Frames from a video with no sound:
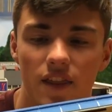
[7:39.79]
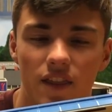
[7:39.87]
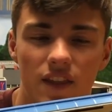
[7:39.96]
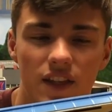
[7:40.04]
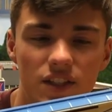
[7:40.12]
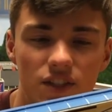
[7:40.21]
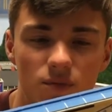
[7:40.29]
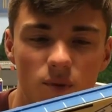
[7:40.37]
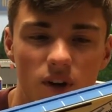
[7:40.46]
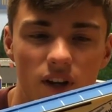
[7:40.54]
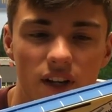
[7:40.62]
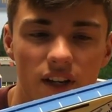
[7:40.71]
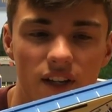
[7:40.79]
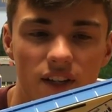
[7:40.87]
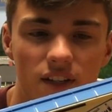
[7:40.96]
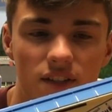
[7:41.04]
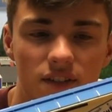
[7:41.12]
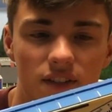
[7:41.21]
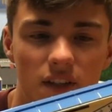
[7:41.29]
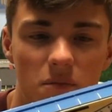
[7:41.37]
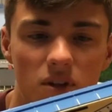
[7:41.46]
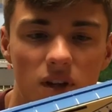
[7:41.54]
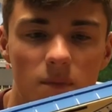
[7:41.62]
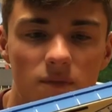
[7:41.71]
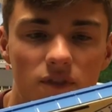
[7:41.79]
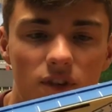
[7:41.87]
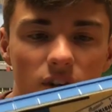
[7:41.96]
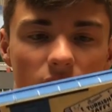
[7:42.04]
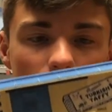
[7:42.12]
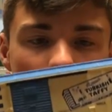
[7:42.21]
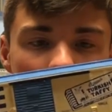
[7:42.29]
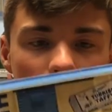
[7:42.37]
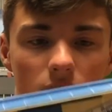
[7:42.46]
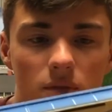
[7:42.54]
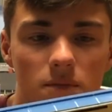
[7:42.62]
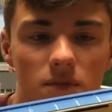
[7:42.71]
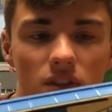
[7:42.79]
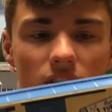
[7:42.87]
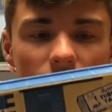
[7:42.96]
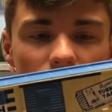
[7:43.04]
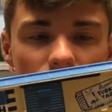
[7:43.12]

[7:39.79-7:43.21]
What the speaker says: This one is labeled up for Bonham's